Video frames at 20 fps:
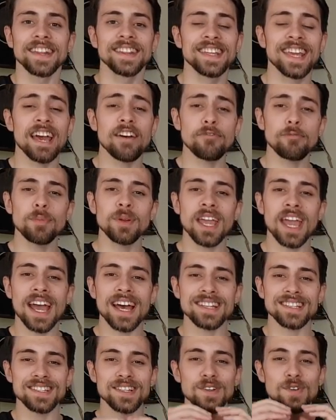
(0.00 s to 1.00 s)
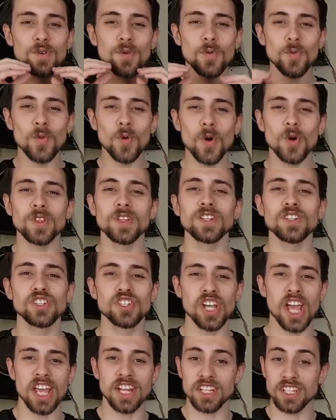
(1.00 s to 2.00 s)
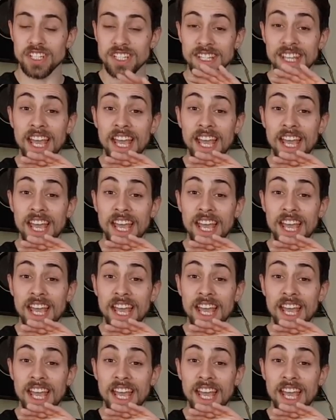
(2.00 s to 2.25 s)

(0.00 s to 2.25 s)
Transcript: the FPS wouldn't change.